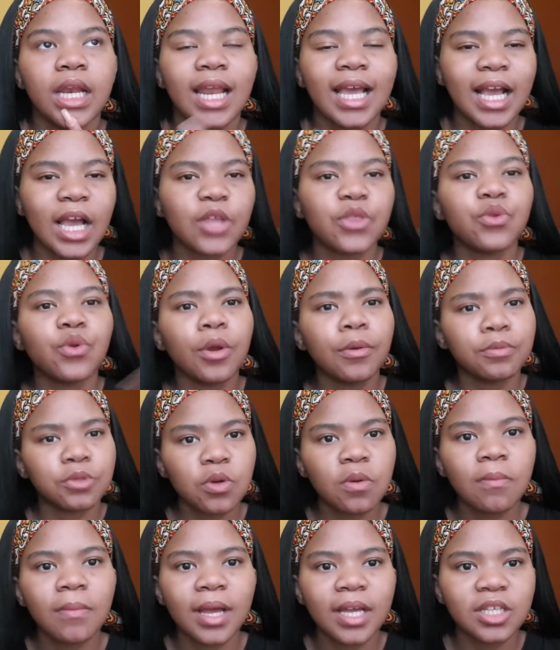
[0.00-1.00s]
like I threw up
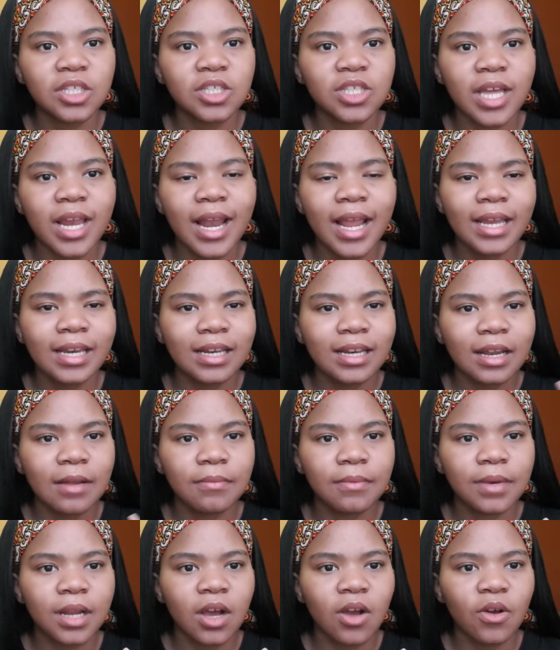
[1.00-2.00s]
so much and I ended up
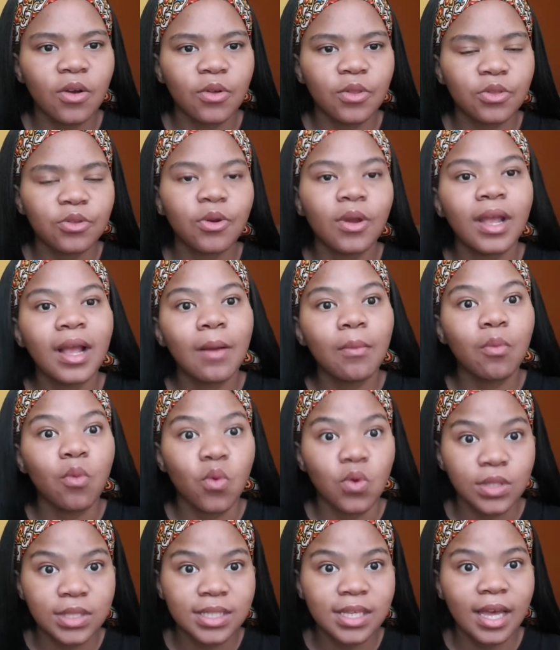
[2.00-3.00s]
now throwing up
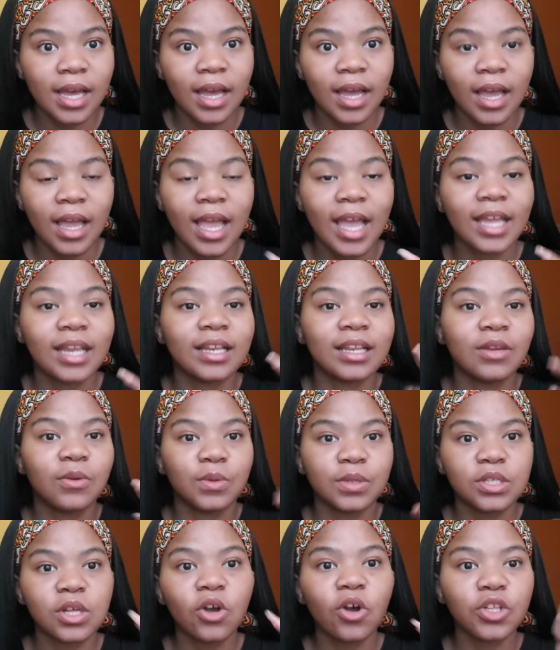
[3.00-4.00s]
water and it
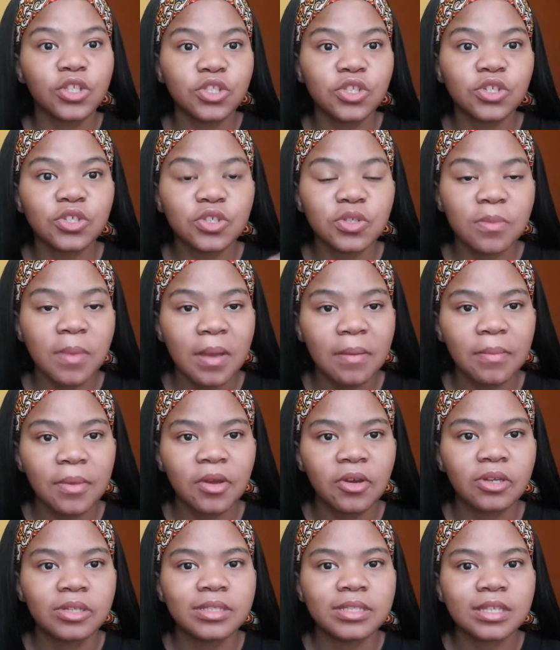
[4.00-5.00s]
was a concern to my
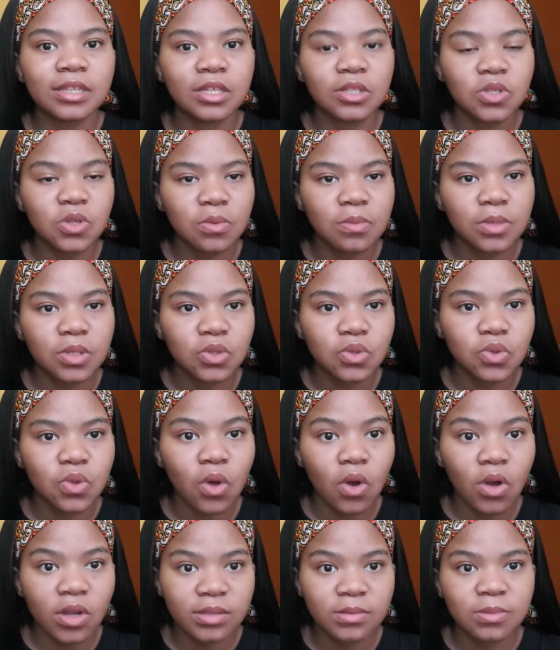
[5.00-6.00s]
parents and they took me to the
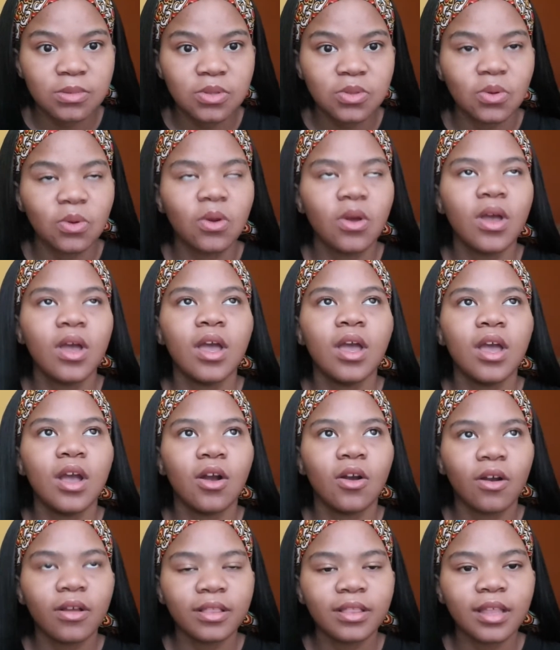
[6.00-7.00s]
hospital.
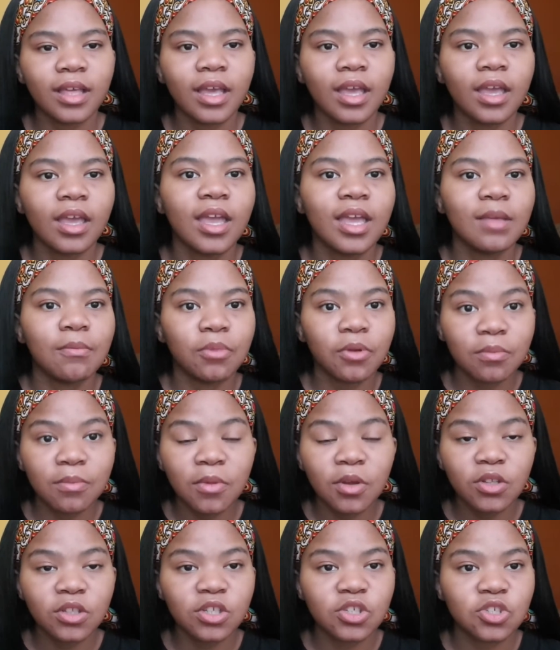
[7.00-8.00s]
Got there, put me
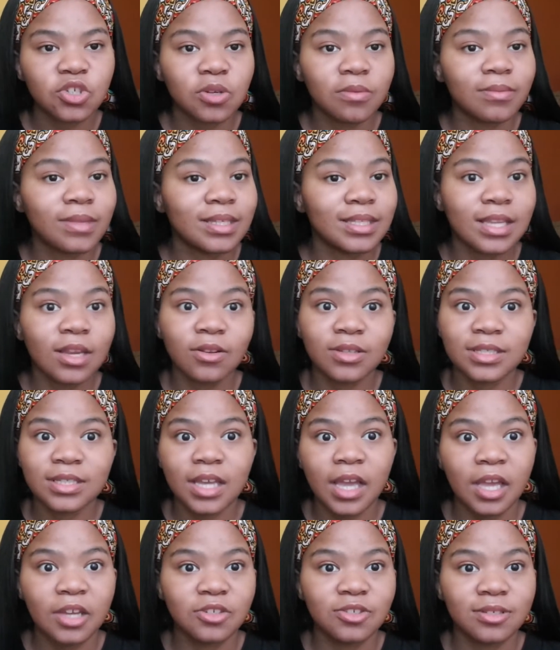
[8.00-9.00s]
on the drip, they said I was
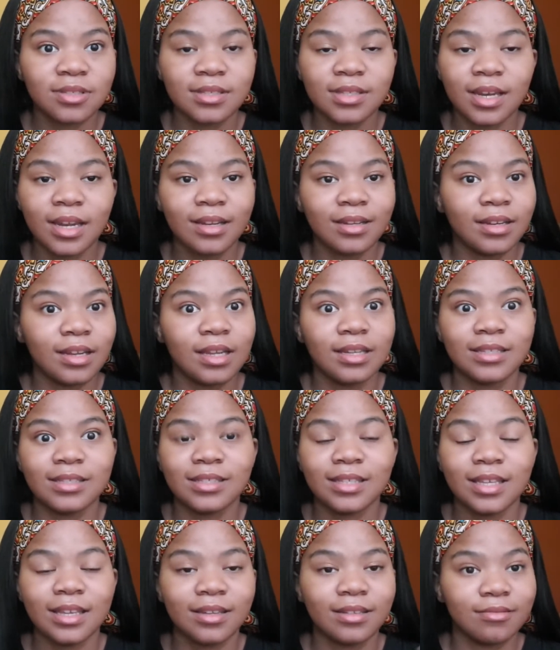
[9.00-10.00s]
dehydrated. I didn't
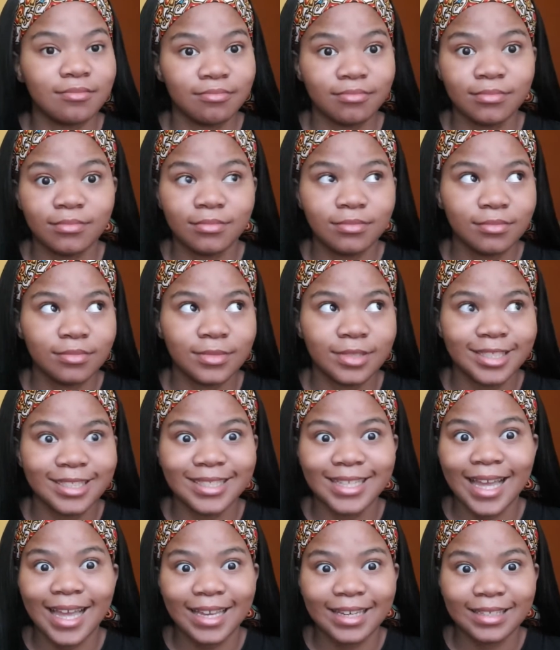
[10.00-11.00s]
understand
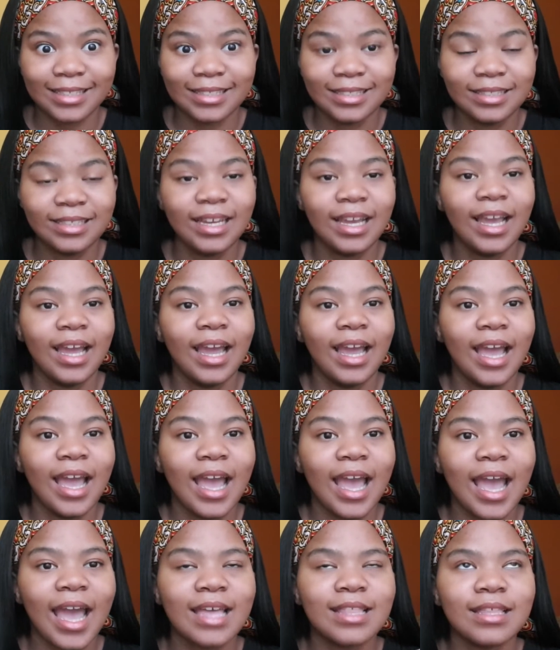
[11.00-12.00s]
Johnny.
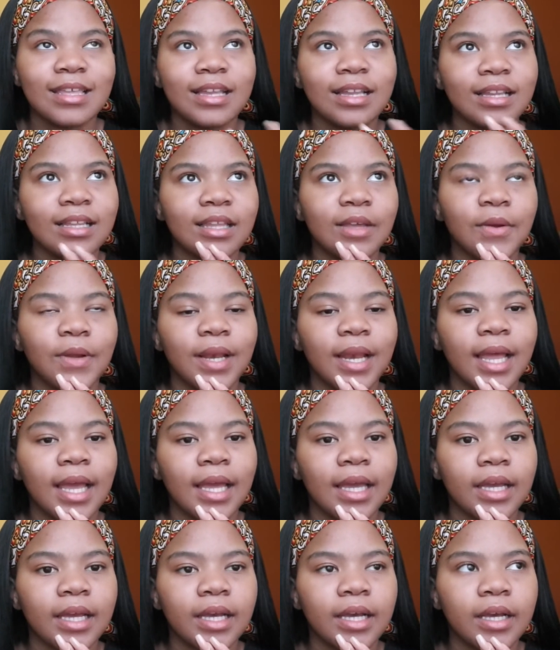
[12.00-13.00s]
And then they were
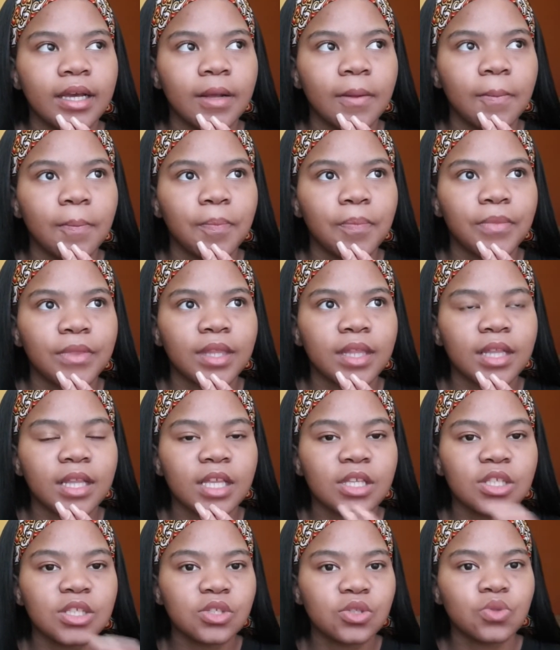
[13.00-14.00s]
like,
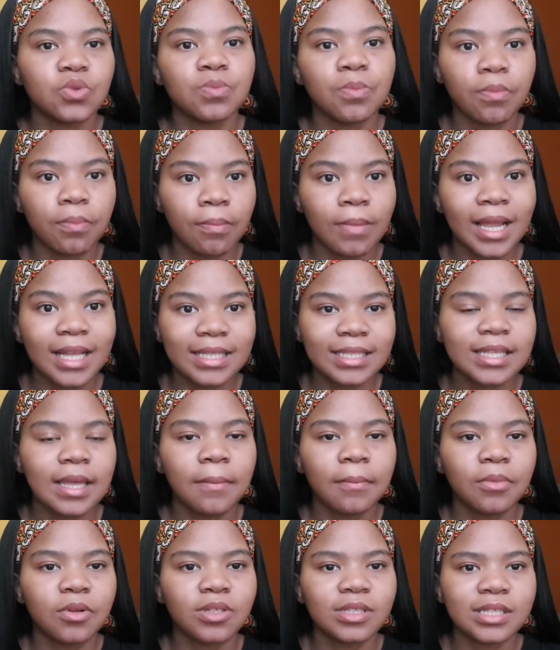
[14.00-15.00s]
let's do blood
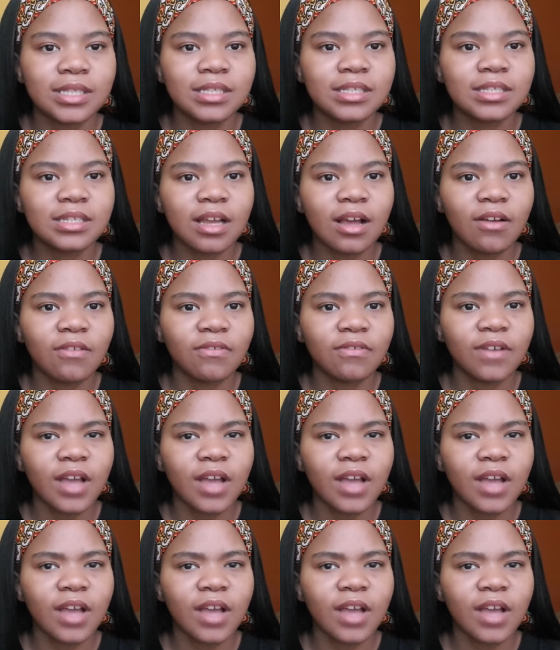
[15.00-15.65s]
samples and stuff.